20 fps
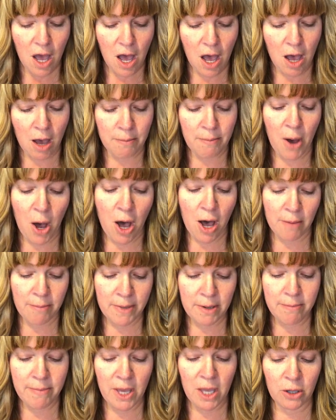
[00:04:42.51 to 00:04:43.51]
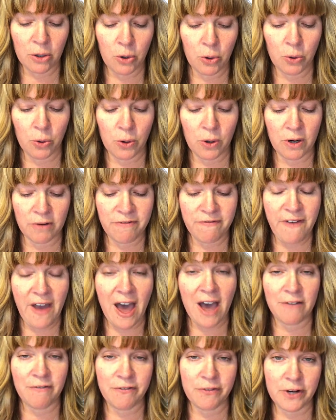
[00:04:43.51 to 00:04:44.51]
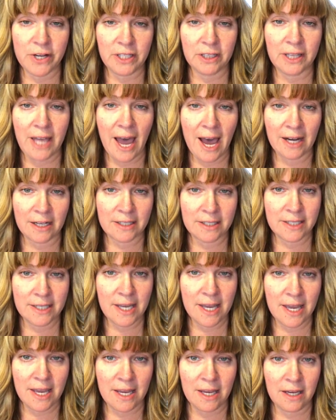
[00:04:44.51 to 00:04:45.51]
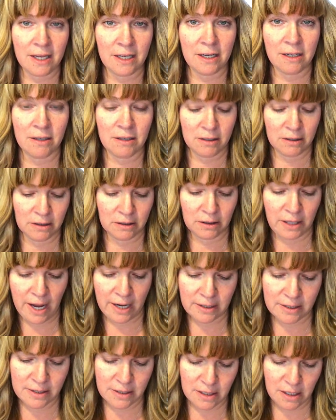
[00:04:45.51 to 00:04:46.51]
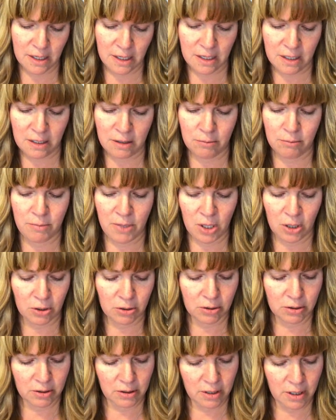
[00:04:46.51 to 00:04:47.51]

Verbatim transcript: um, almond milk, or fat-free lactate lactate milk.